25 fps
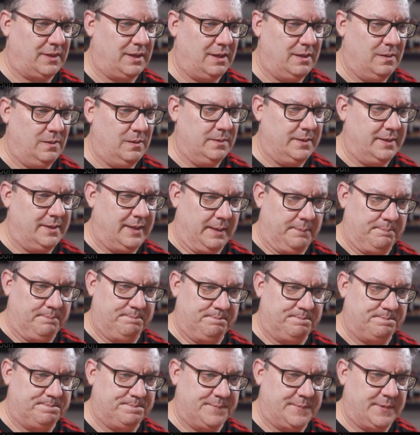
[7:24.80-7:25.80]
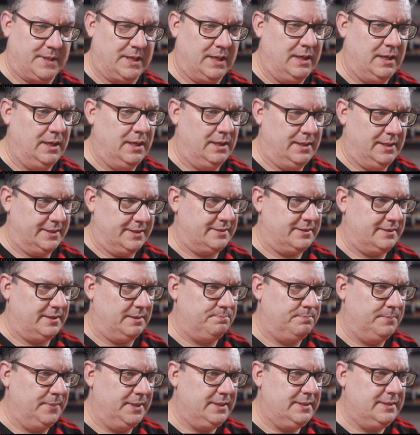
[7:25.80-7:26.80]
Okay, let's
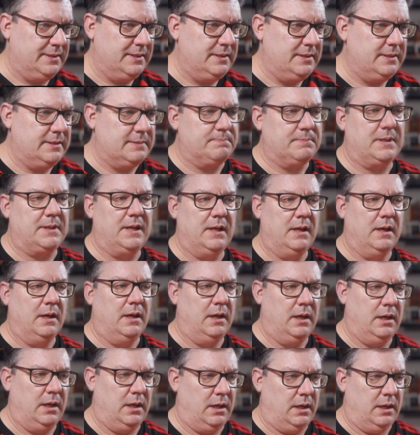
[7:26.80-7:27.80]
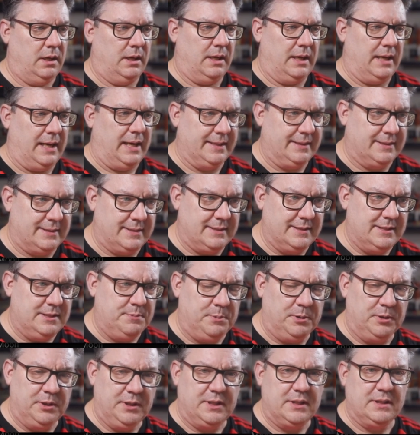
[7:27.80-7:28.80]
submit it. At this
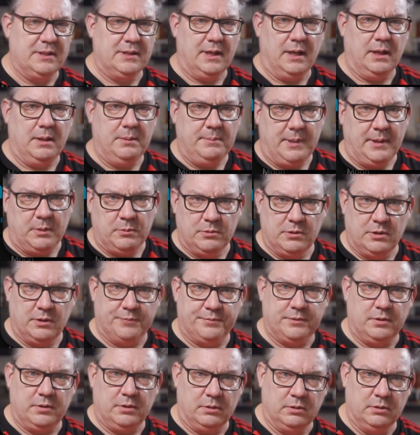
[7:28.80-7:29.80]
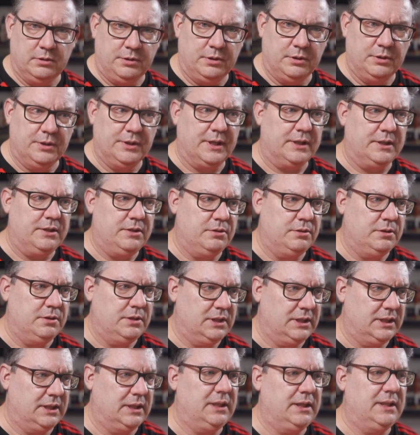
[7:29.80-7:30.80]
point in time, I would have told you that you
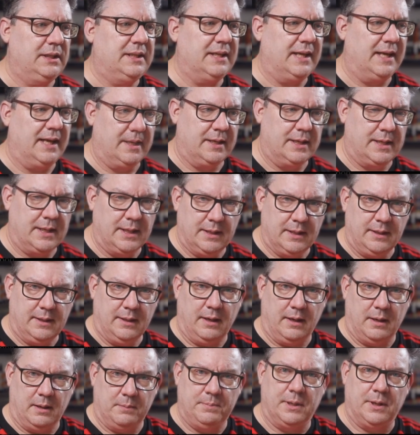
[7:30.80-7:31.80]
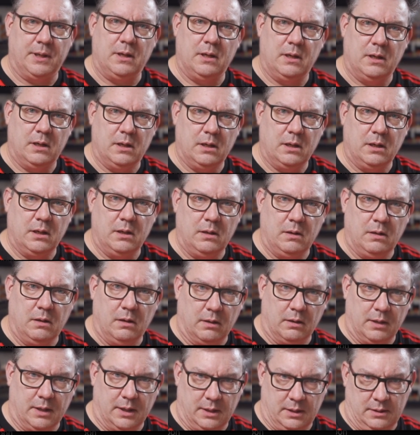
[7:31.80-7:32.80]
need a GitHub
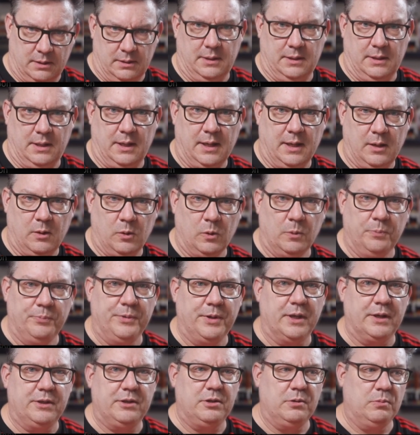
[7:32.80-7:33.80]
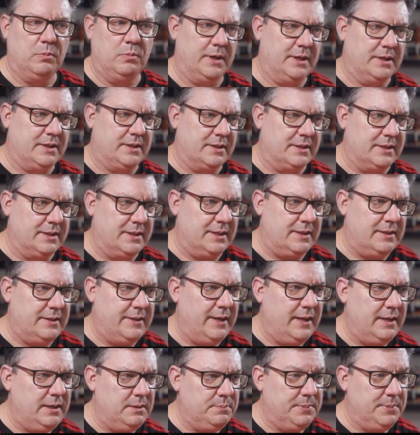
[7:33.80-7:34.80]
login. I hope that you went and did
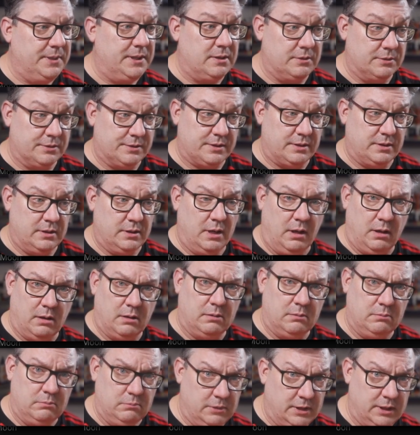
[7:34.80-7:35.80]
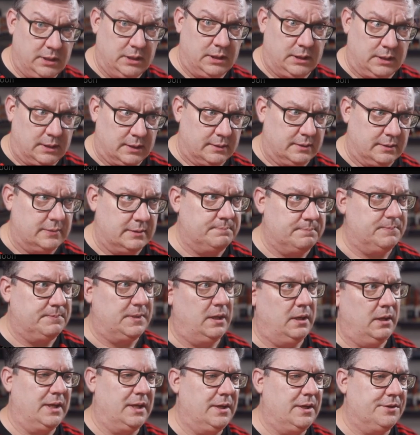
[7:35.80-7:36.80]
that because now we need it.
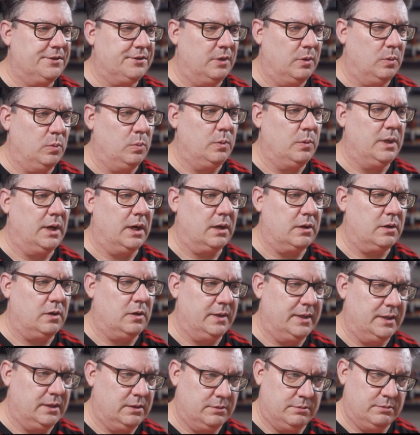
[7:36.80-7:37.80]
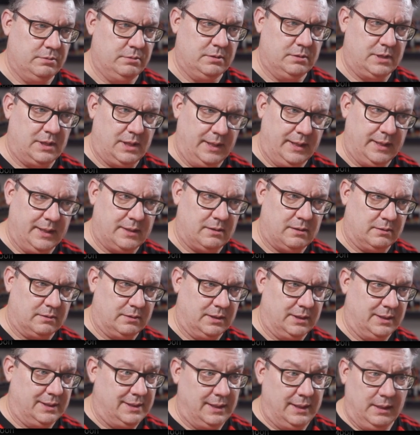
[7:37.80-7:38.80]
So we are going to click
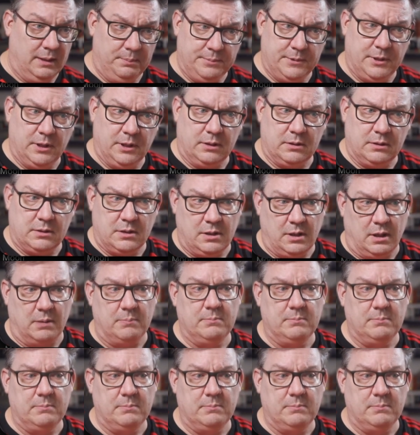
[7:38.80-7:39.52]
on github.com